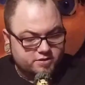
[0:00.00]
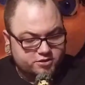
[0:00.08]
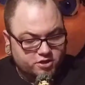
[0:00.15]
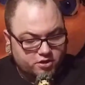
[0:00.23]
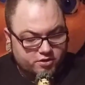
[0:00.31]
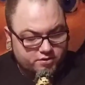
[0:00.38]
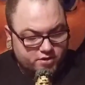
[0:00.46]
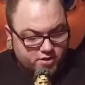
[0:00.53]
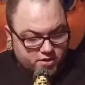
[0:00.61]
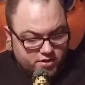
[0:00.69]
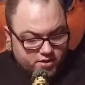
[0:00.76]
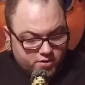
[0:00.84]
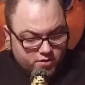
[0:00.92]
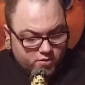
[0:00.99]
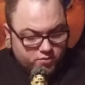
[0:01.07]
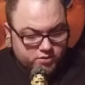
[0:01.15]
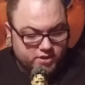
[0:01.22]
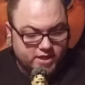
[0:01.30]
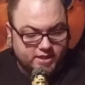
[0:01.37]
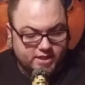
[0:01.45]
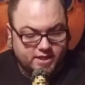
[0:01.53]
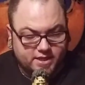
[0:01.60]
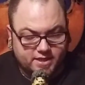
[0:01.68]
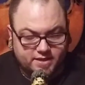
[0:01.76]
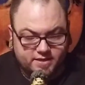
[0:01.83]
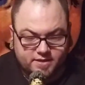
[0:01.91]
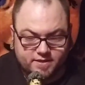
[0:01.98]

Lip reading: show you the old lady head.